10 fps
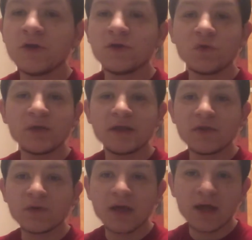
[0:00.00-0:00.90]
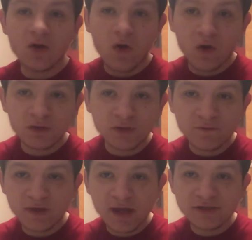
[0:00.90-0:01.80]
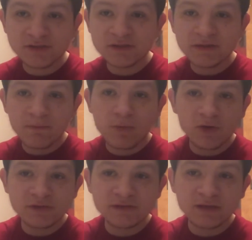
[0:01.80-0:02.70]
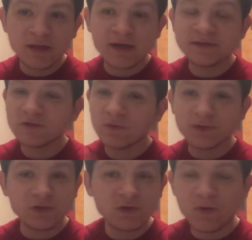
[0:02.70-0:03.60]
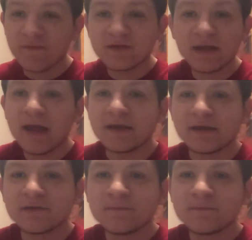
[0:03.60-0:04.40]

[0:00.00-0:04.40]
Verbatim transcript: You can either get all notifications personalized or you don't have to get any.